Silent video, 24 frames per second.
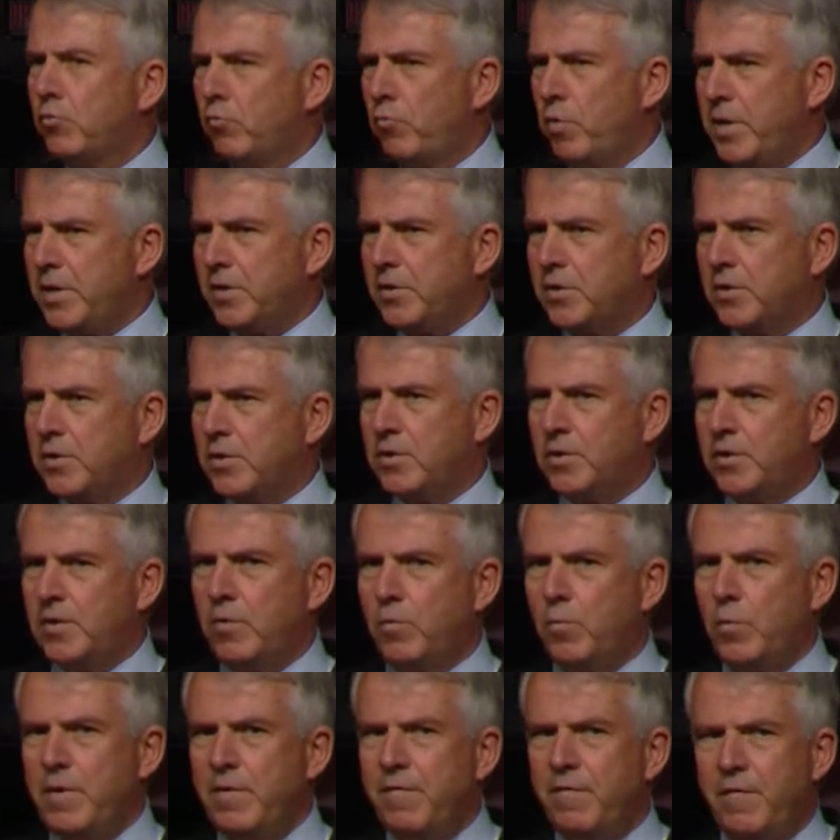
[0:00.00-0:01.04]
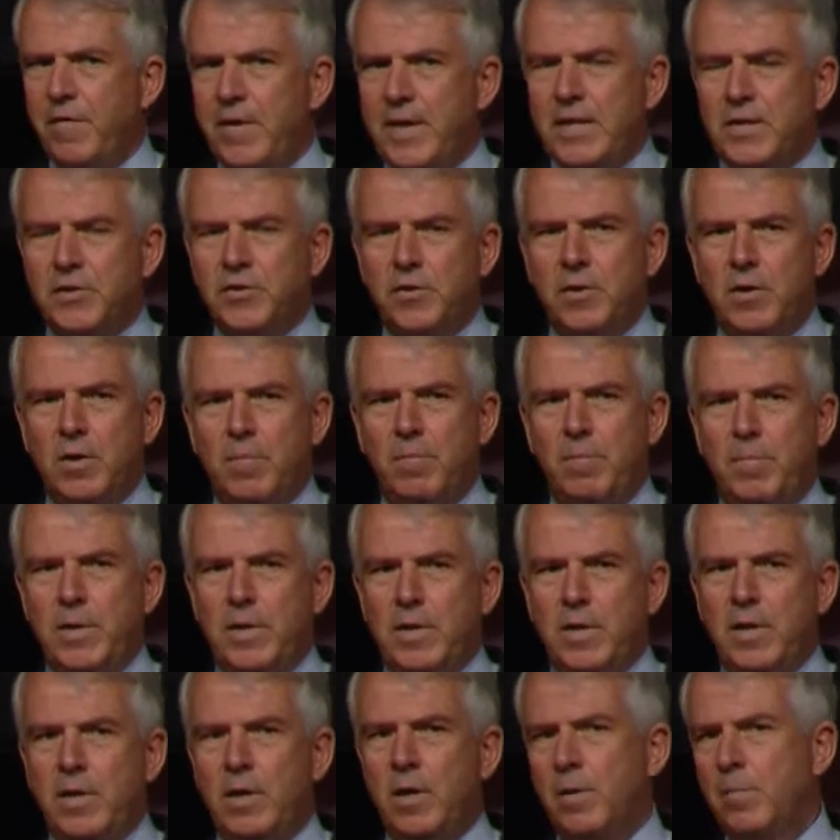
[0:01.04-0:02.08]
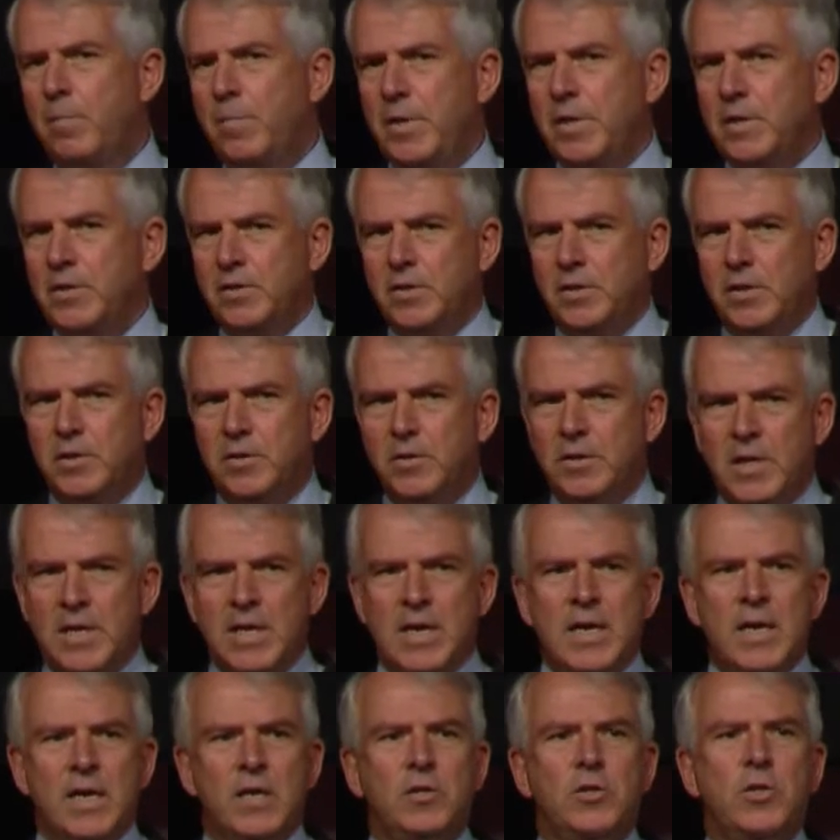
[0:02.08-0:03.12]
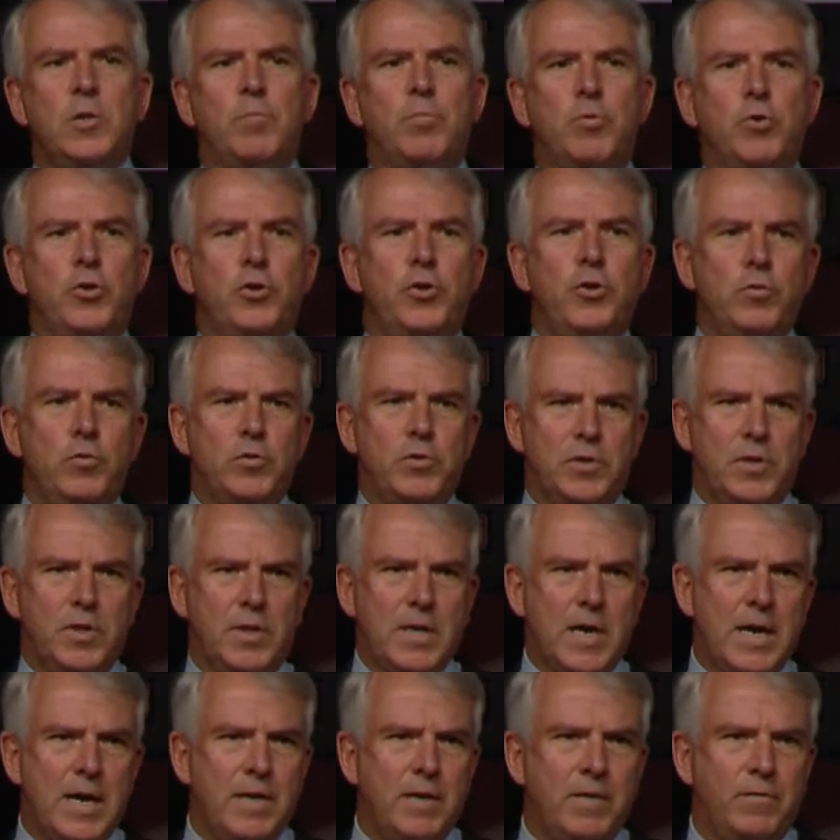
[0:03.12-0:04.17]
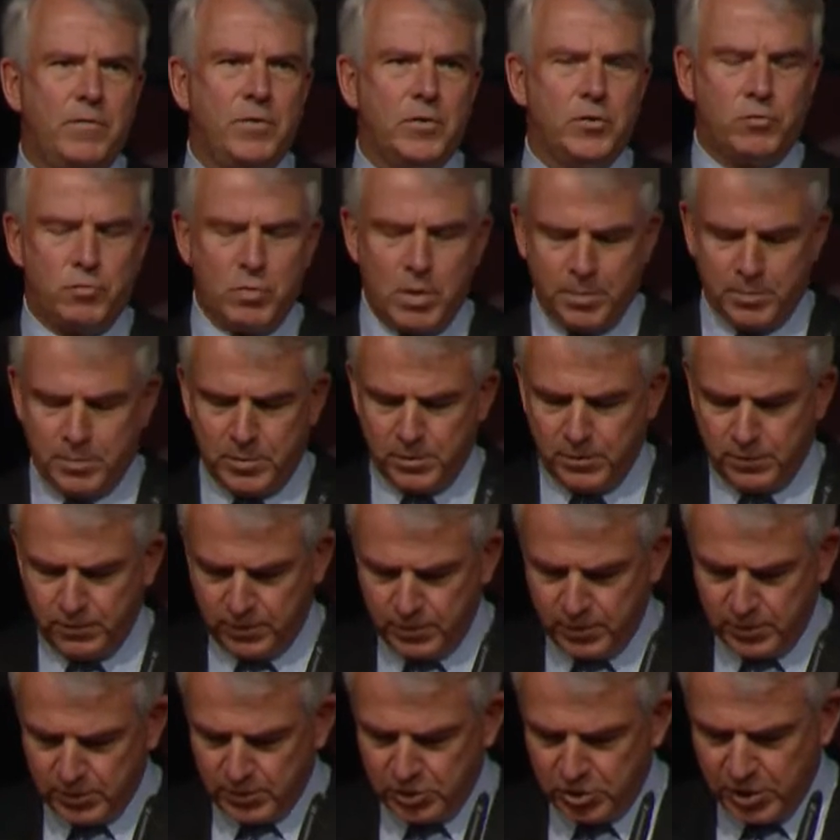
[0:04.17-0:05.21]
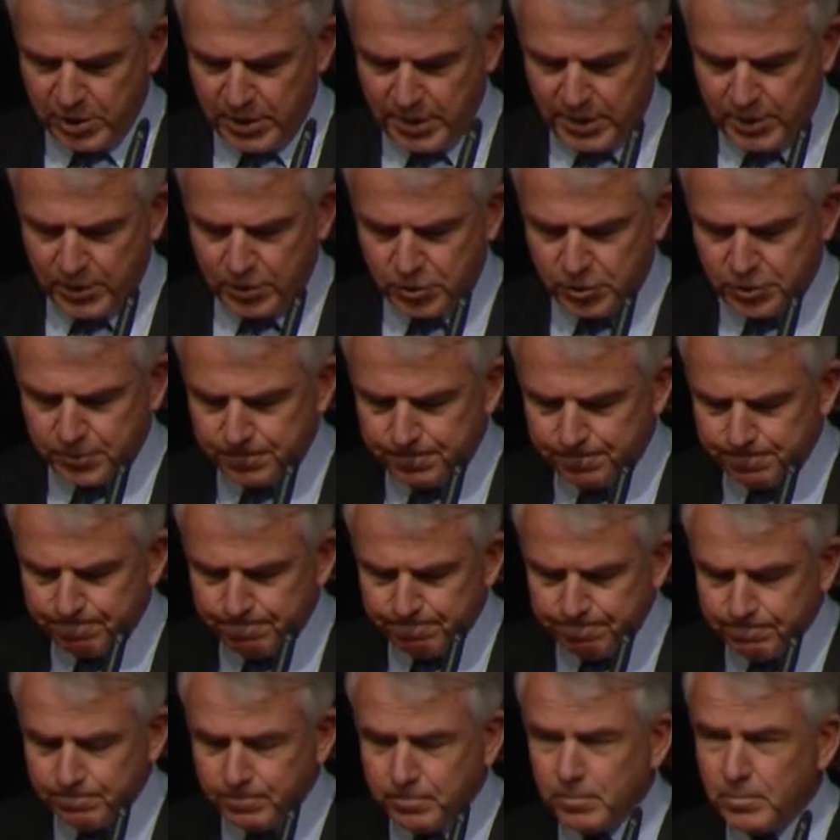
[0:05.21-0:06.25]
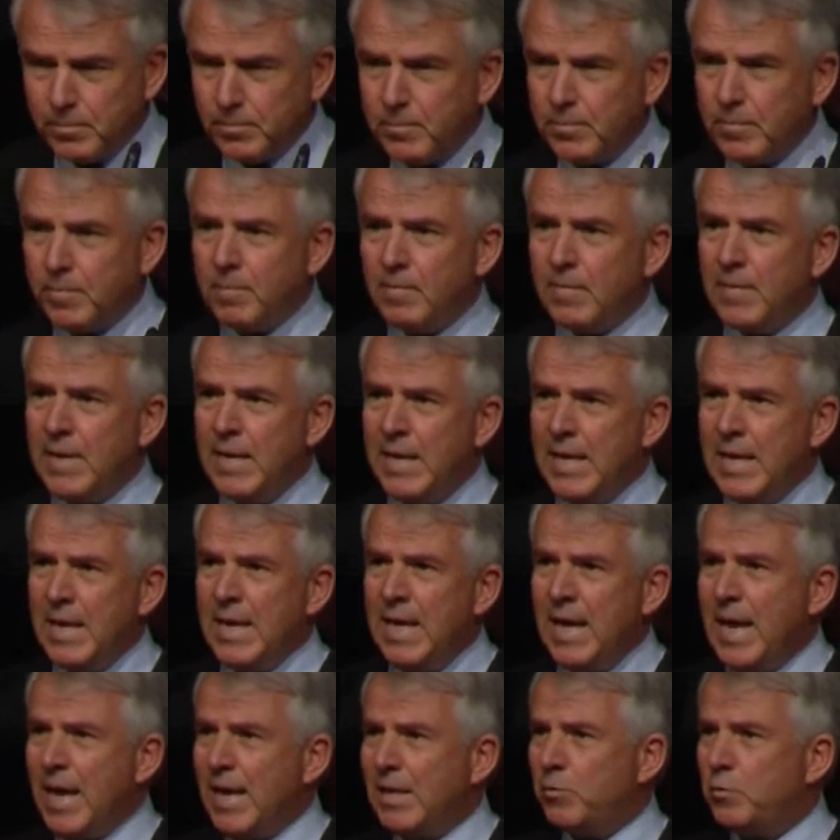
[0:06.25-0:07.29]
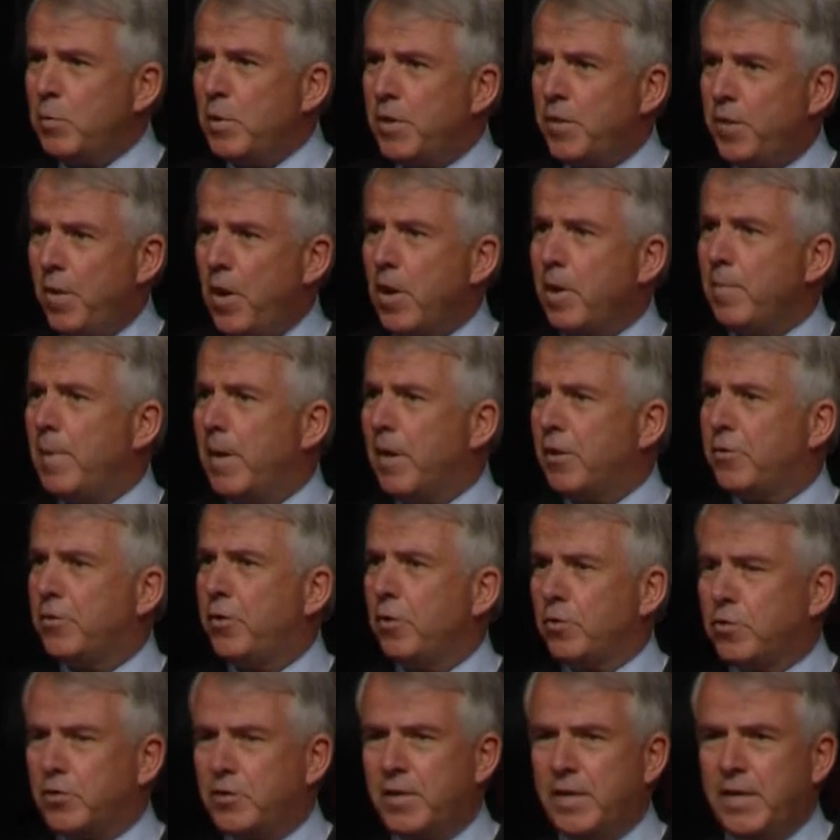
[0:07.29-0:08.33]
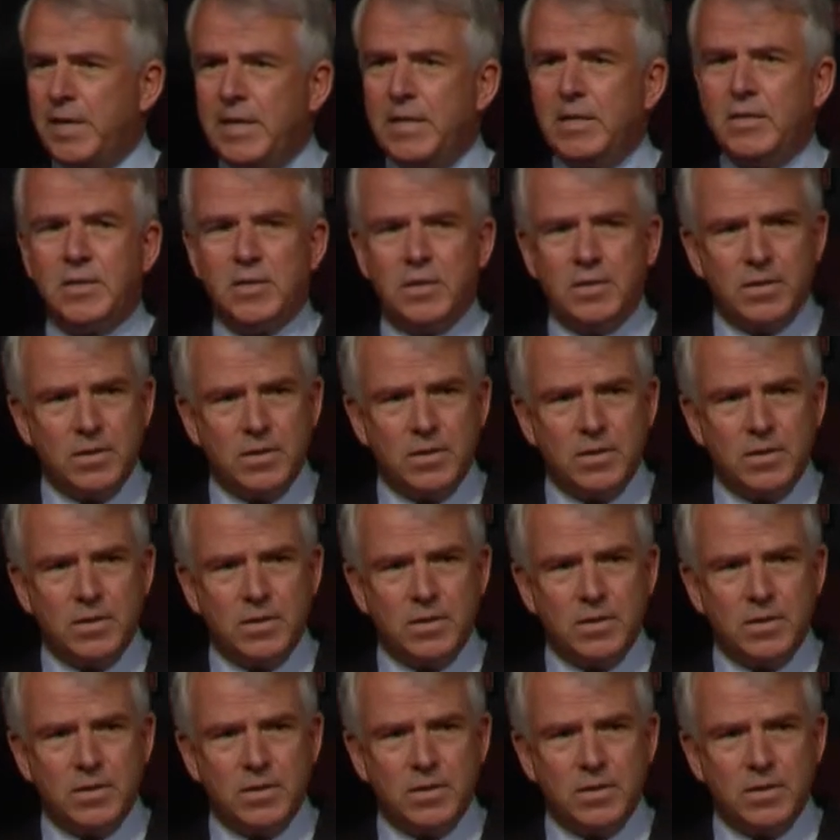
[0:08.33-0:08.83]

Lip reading: risks that we face in our business to produce the kind of disruptive change. As we thought about those things